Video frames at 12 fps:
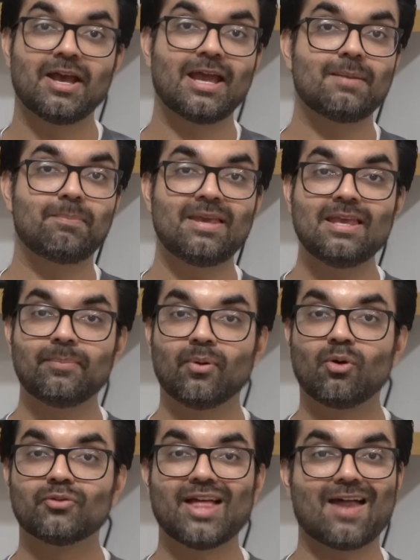in
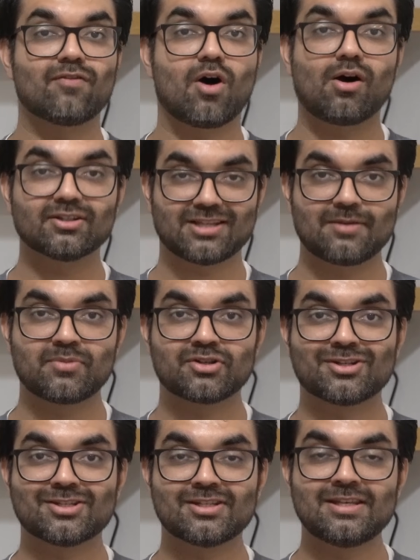people that have Alzheimer's
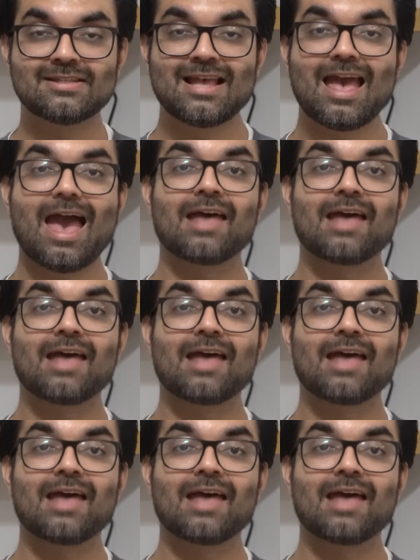disease